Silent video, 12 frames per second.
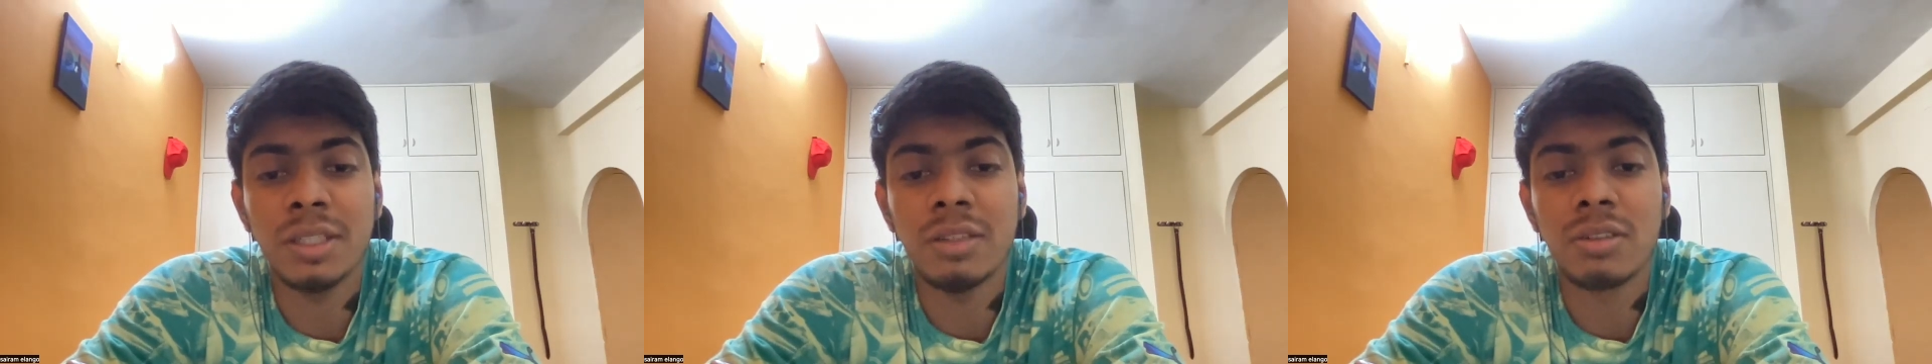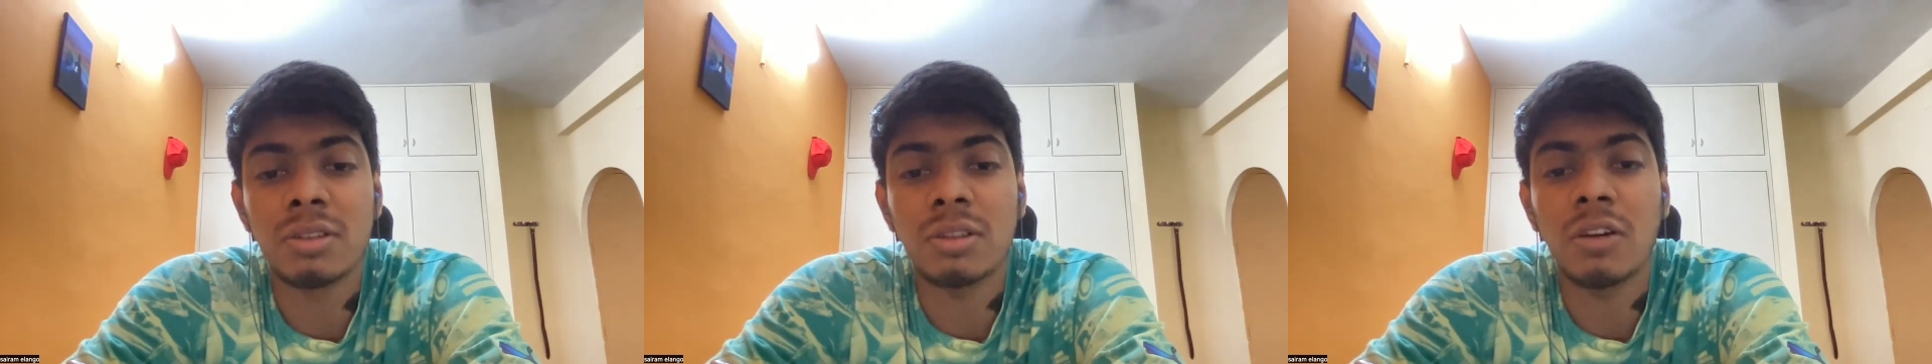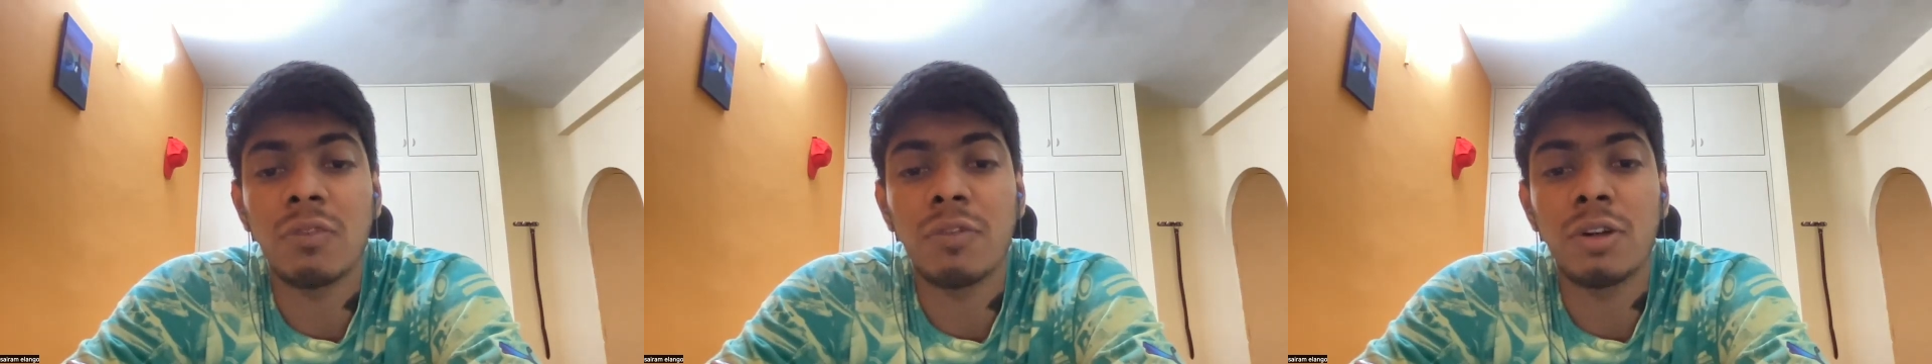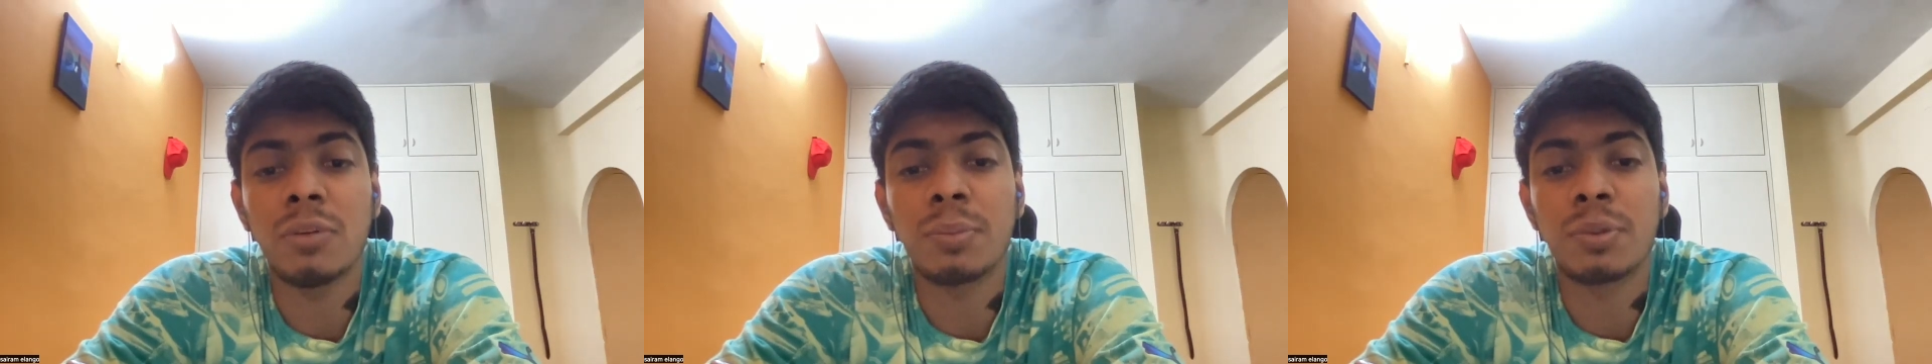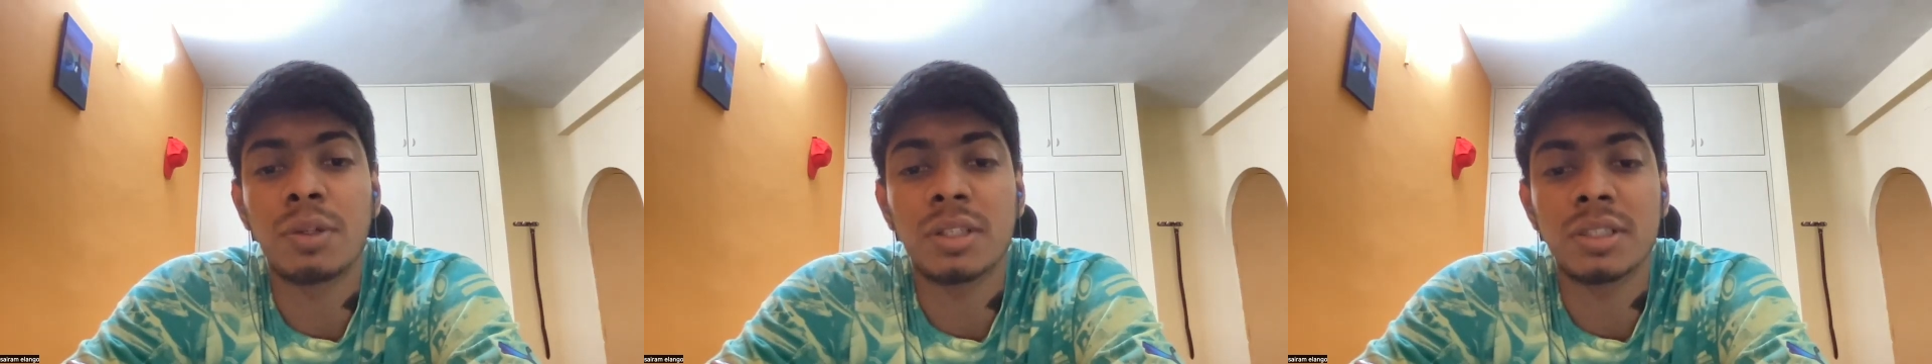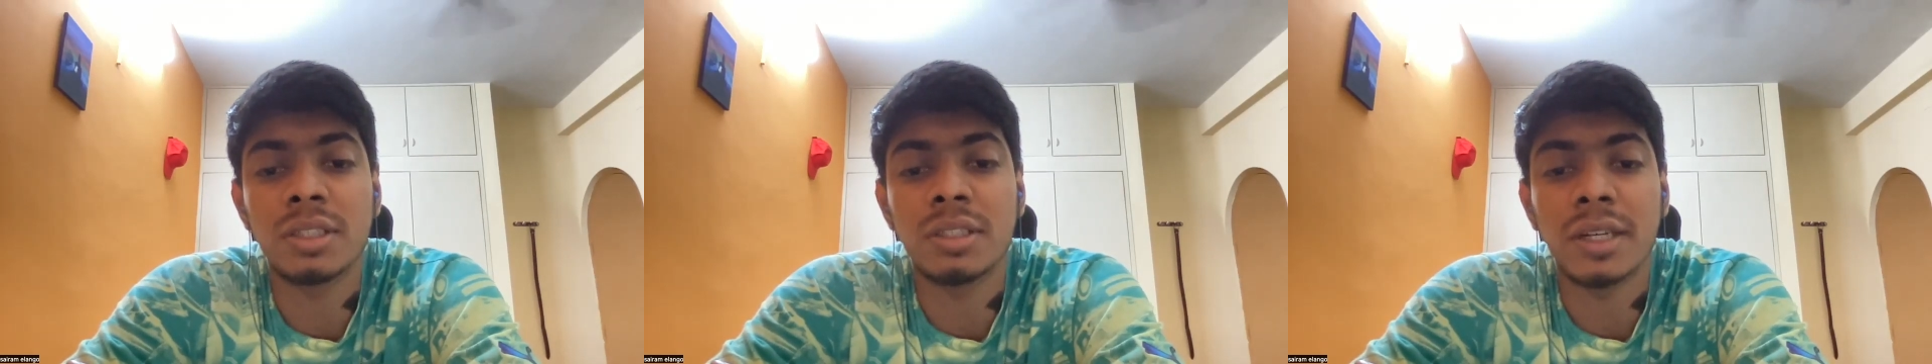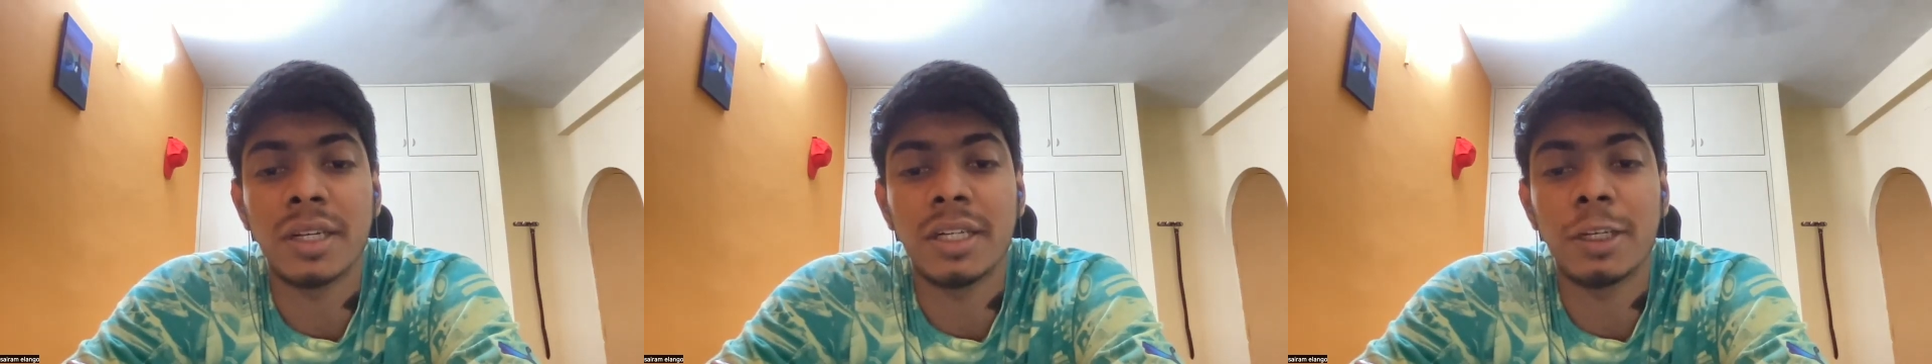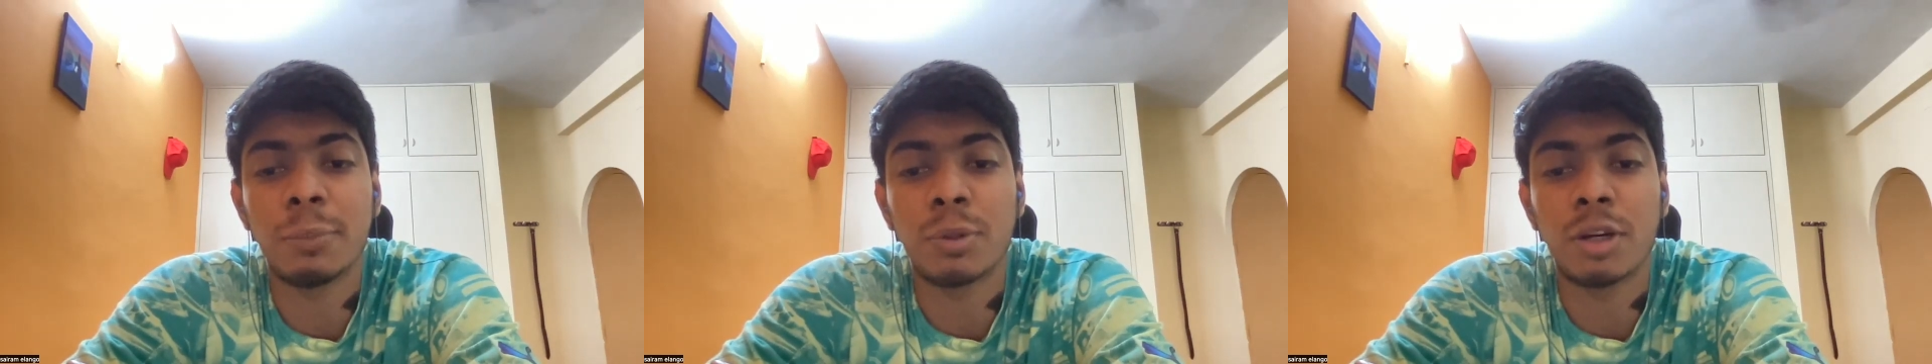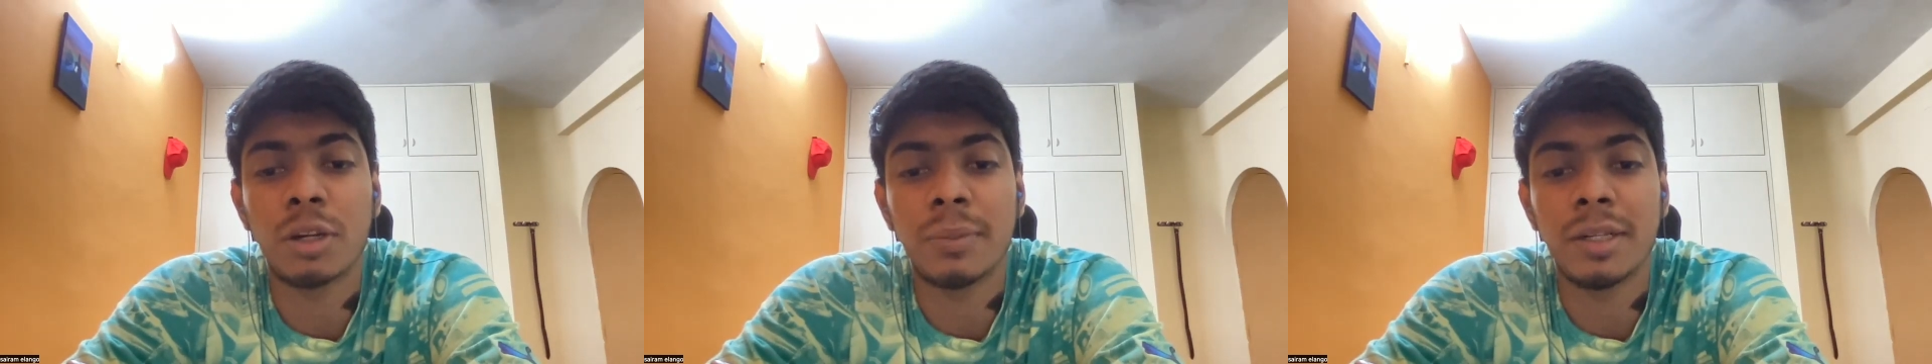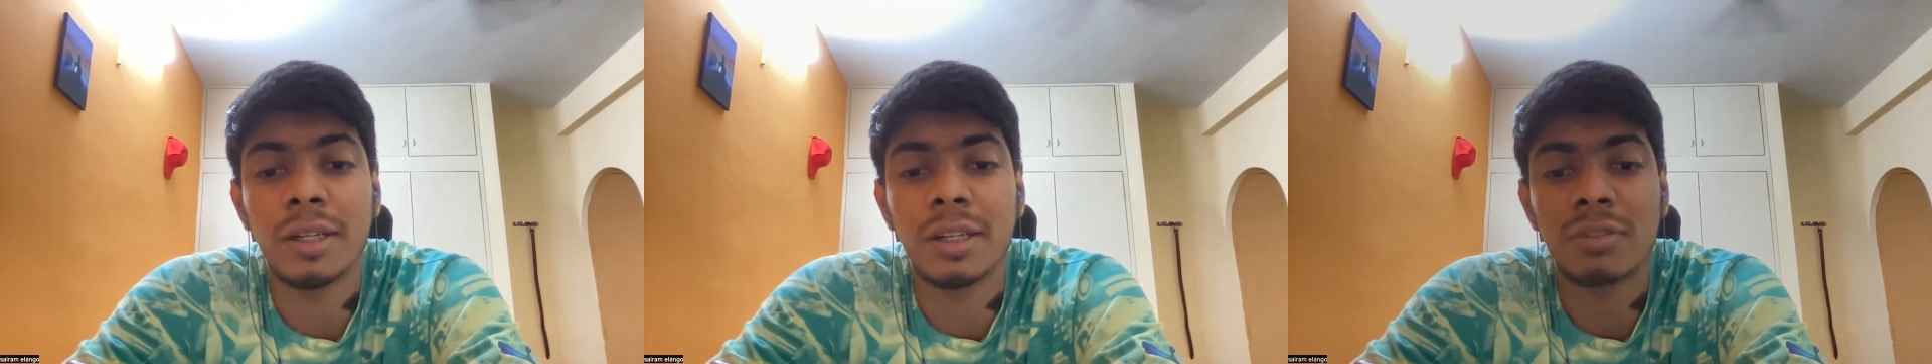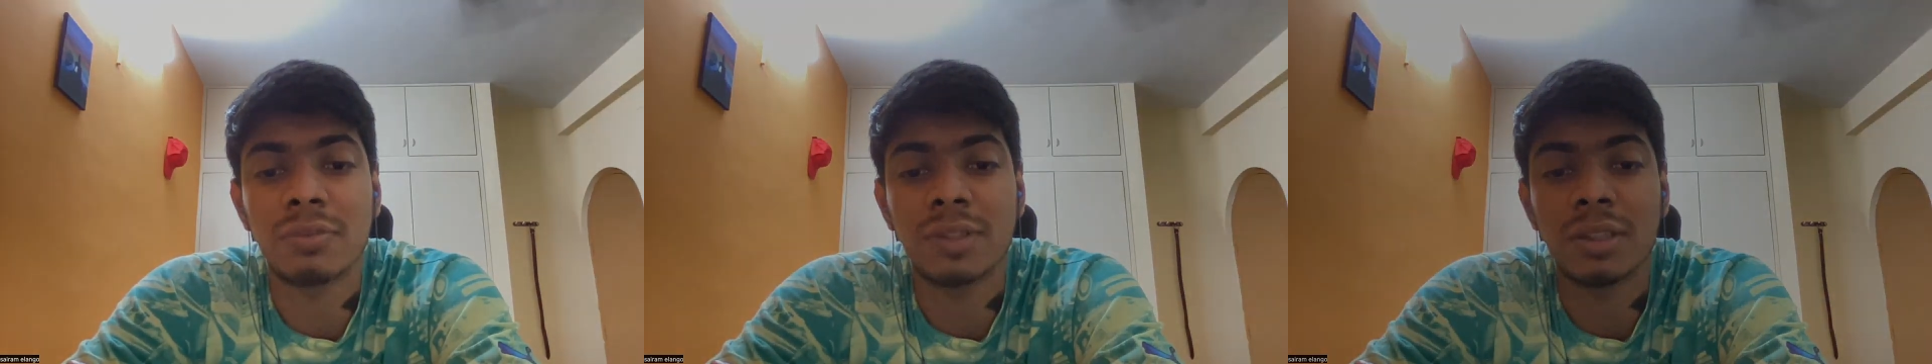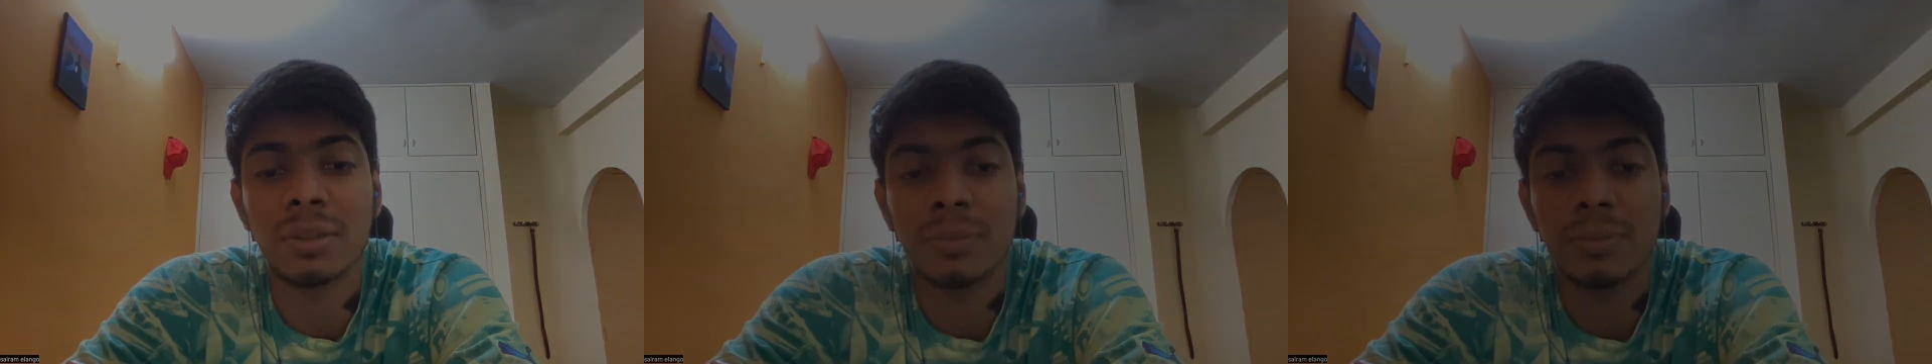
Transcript: installed for production grade deployment as well.